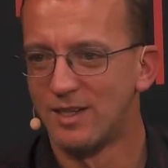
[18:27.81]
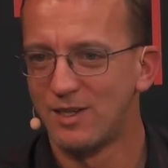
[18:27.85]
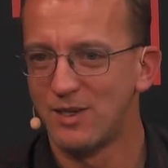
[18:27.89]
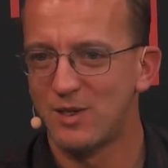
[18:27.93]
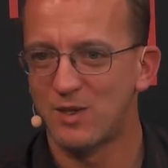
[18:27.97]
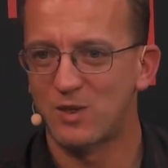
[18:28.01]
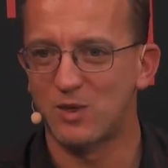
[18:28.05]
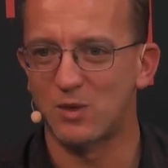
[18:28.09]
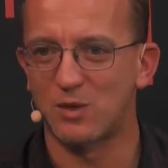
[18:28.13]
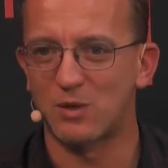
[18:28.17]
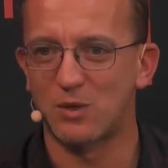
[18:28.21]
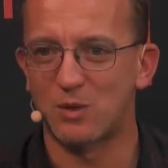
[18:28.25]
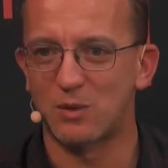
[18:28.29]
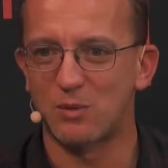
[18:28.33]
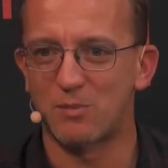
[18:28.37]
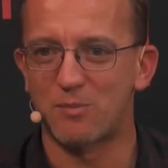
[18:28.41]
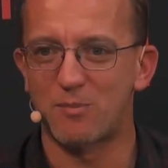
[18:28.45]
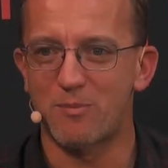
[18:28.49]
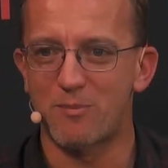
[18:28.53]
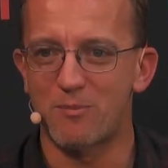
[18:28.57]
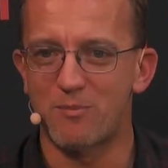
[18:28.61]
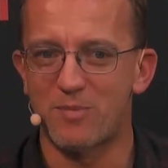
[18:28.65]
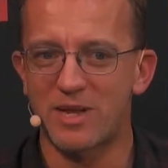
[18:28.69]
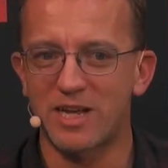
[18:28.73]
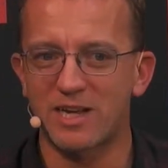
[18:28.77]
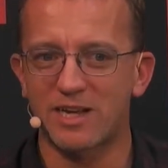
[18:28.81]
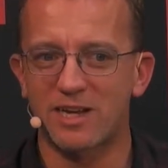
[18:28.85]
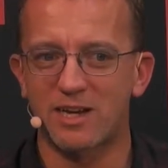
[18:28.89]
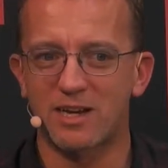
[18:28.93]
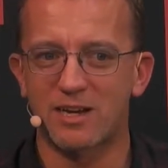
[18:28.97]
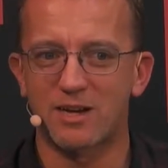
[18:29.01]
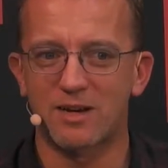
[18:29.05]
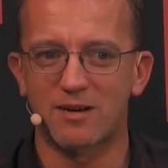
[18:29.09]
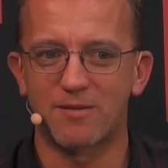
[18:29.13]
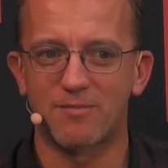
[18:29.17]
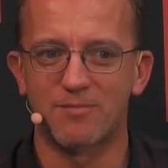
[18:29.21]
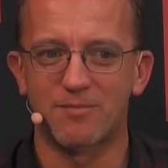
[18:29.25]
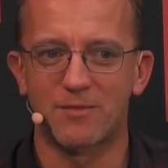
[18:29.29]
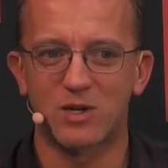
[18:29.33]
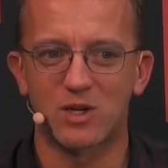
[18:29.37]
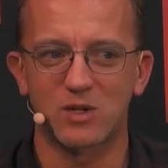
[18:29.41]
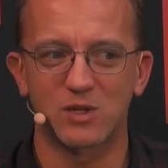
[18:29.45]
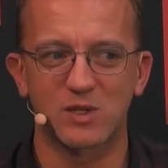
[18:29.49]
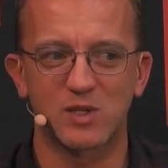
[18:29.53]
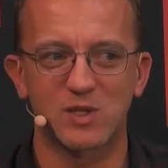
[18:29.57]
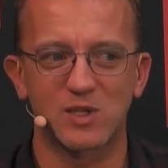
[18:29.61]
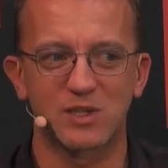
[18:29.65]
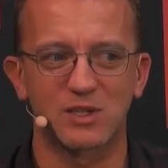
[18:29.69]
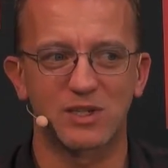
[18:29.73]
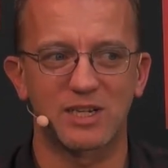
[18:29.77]
So being
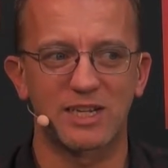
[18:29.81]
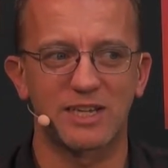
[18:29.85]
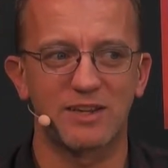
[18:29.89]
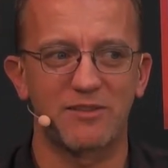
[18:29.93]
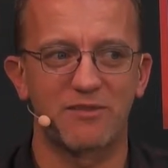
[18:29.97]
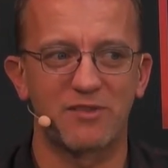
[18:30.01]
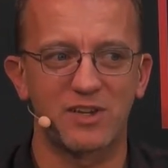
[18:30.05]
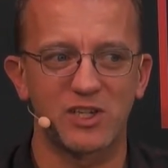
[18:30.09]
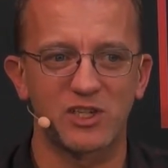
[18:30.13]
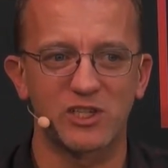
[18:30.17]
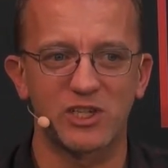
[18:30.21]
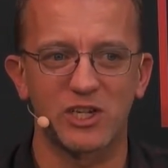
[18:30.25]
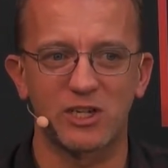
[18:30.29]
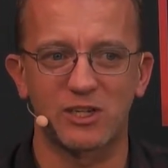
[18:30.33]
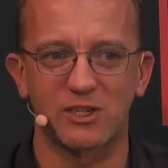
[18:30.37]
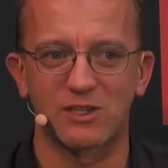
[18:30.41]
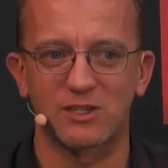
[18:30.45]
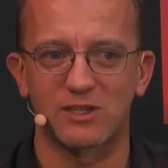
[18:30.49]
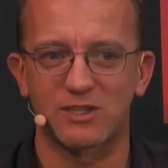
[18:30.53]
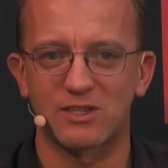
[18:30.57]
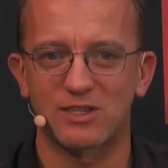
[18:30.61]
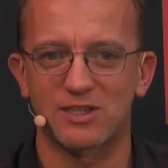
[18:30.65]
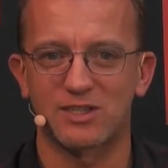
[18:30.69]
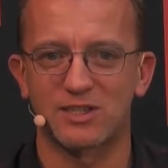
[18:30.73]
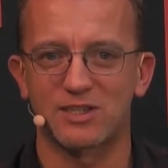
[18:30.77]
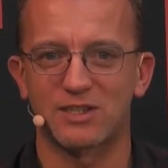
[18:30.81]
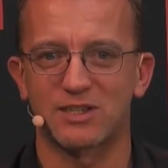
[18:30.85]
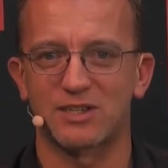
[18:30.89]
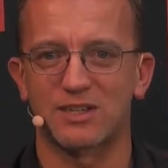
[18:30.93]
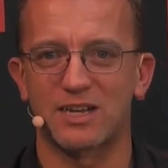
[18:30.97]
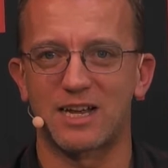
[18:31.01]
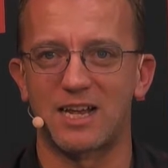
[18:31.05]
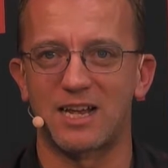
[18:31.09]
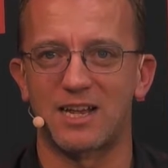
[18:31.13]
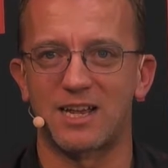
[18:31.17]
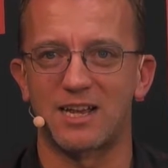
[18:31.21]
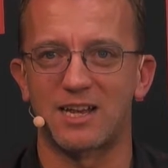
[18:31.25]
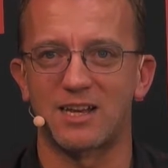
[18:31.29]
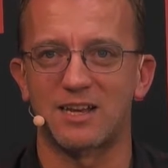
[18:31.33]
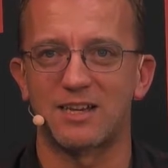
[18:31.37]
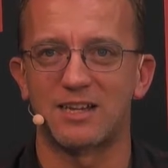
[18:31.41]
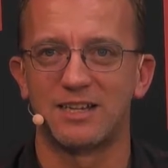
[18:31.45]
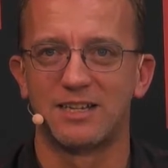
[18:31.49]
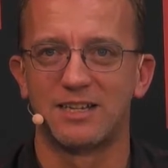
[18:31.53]
constantly vigilant and